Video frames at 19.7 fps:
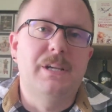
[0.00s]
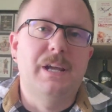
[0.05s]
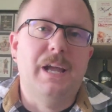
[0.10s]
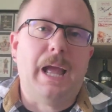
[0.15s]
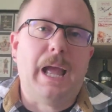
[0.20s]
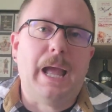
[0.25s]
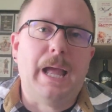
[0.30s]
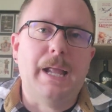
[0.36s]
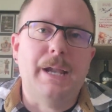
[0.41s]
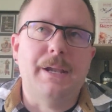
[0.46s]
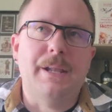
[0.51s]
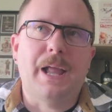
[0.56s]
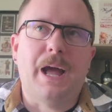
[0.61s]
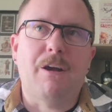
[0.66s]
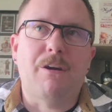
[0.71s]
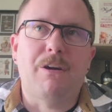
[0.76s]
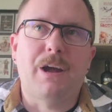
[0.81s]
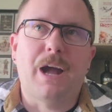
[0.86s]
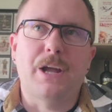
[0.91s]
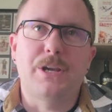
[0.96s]
And
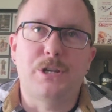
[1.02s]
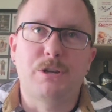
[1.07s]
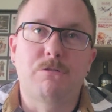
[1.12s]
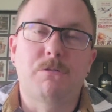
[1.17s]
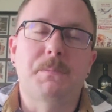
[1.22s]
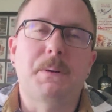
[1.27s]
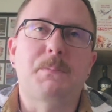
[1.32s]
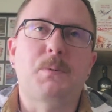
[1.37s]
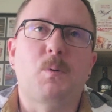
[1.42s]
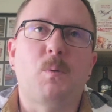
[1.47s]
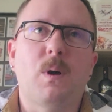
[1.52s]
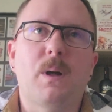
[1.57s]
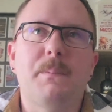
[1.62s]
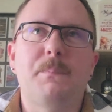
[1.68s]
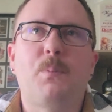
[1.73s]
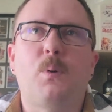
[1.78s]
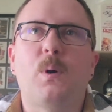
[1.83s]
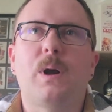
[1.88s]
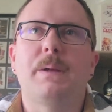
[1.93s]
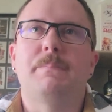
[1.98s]
I do remember one
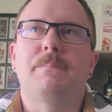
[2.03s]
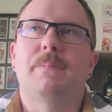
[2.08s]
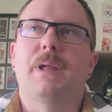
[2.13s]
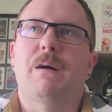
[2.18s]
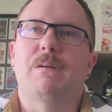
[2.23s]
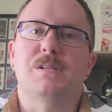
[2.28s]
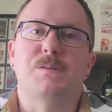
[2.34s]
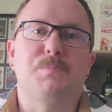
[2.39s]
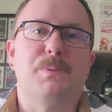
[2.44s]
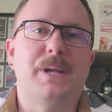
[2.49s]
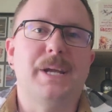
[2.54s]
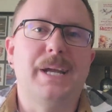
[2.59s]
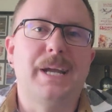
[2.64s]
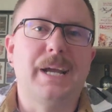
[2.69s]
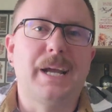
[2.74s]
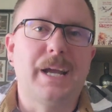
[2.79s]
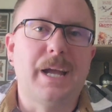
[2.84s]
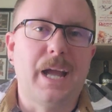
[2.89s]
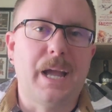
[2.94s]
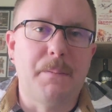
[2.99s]
point I was
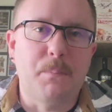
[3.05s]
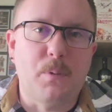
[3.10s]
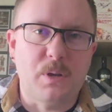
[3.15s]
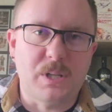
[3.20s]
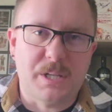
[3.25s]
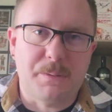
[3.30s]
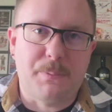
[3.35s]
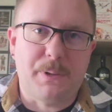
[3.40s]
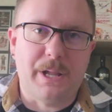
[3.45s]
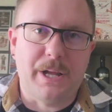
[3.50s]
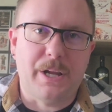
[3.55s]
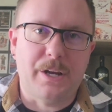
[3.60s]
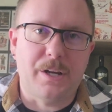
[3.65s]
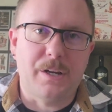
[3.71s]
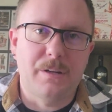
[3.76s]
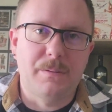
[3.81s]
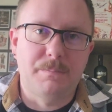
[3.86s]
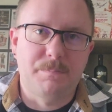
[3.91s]
playing a multiplayer